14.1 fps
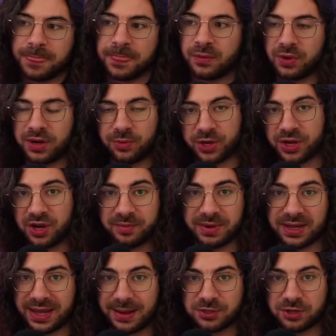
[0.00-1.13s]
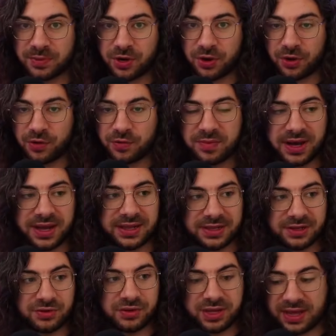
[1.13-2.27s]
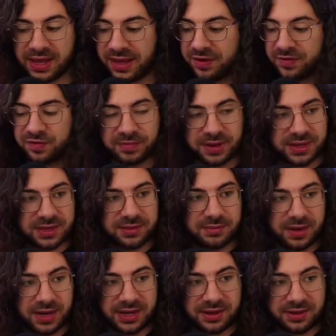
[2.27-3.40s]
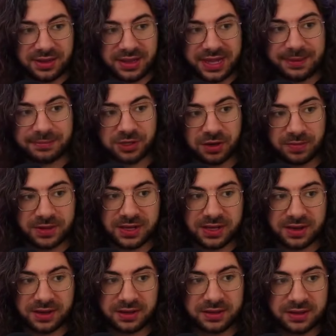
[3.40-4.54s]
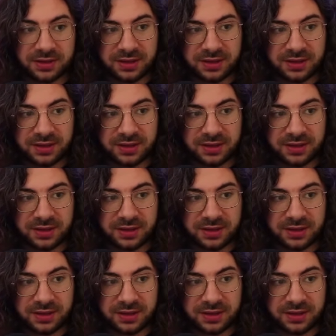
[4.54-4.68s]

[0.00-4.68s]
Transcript: When I'm working on my laptop at home, I literally have my laptop here,